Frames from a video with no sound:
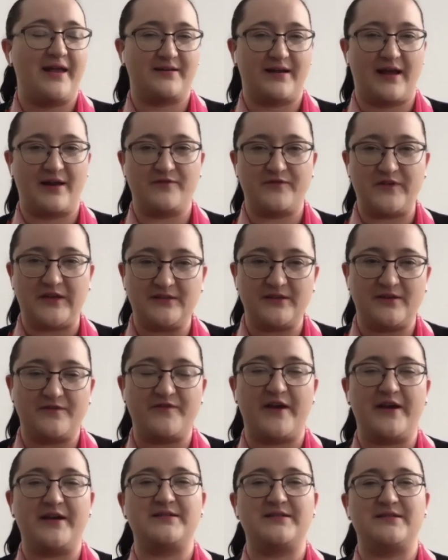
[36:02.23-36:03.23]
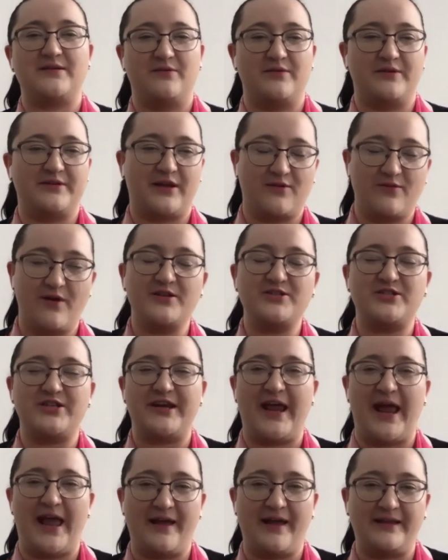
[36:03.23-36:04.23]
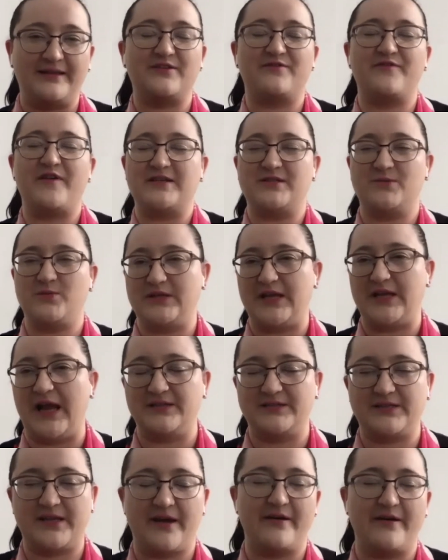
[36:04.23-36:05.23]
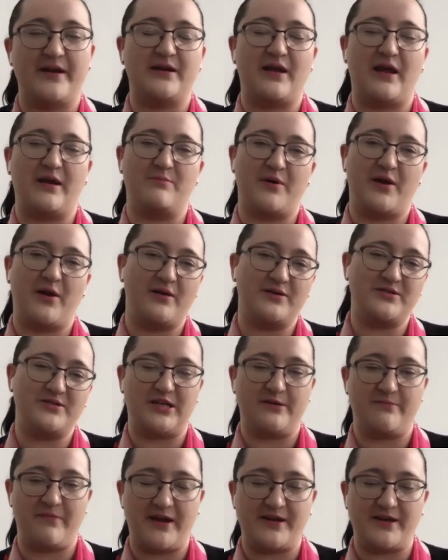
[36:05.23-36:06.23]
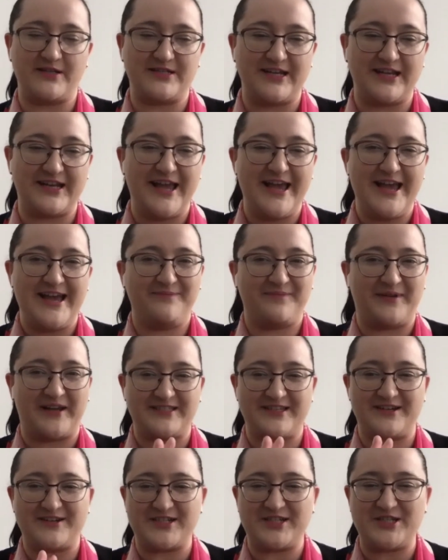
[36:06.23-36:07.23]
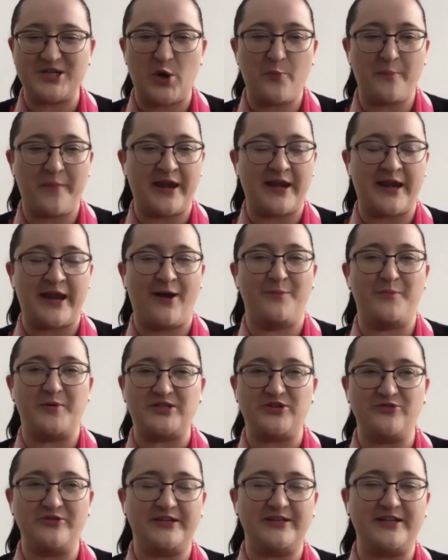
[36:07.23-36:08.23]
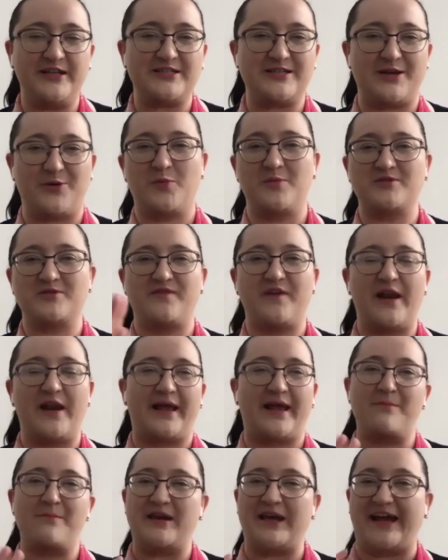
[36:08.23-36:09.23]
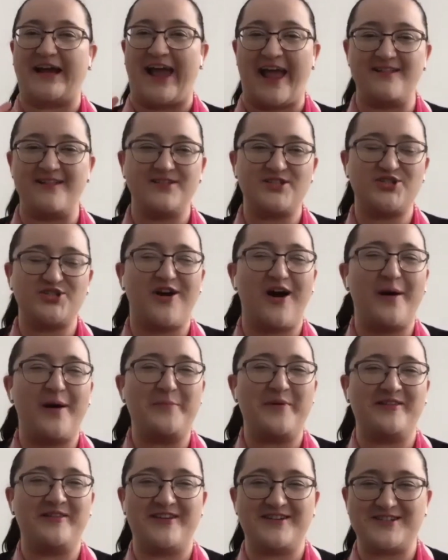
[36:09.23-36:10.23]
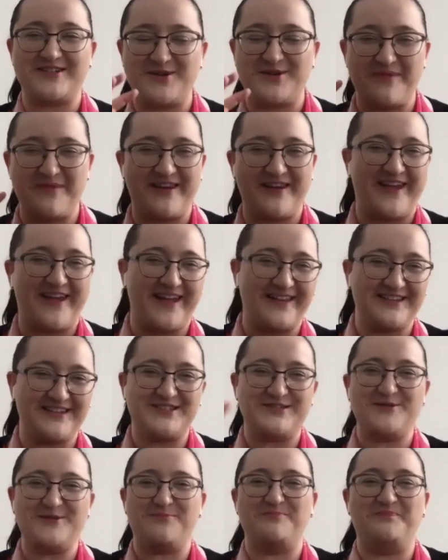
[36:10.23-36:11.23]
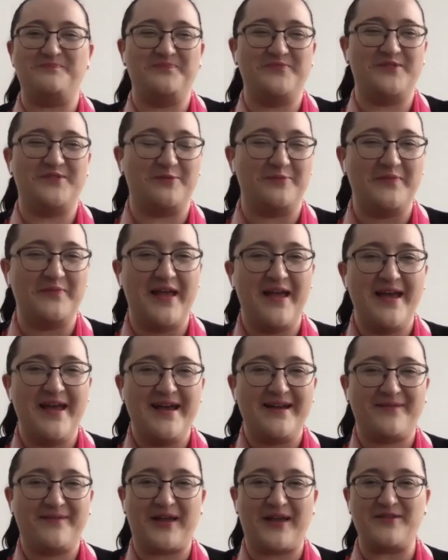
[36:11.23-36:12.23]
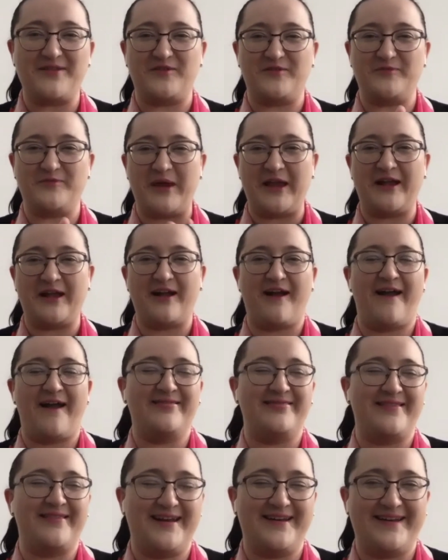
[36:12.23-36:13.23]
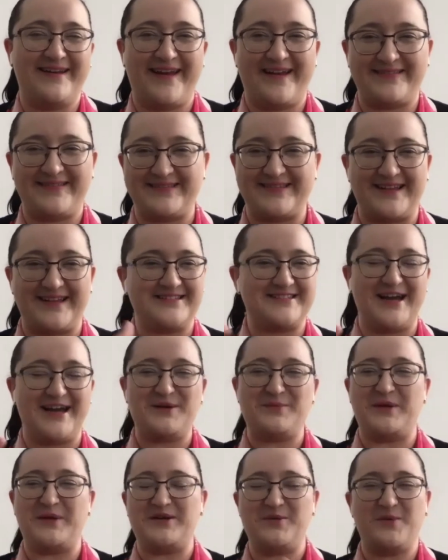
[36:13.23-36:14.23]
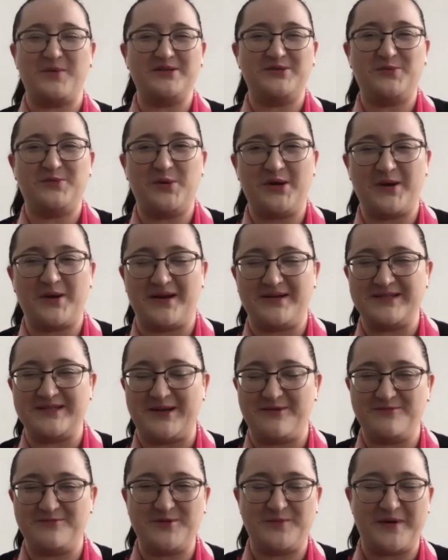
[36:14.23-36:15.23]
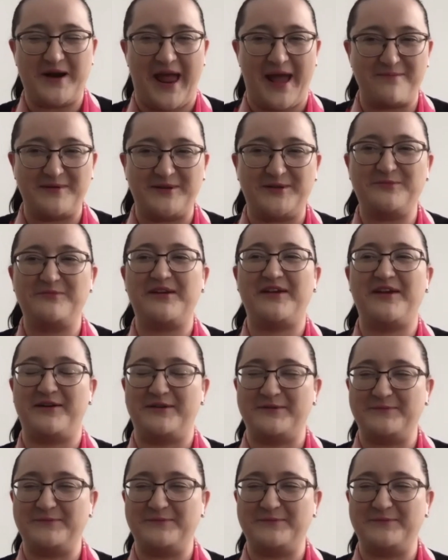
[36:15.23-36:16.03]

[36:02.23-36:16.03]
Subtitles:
kind of interface or technology and interface with healthcare and biology and medicine, because there's so many opportunities. I almost feel like I'm in a candy shop and there's so many candies to kind of pick and then decide what you want to work on. So I'm super happy to be here.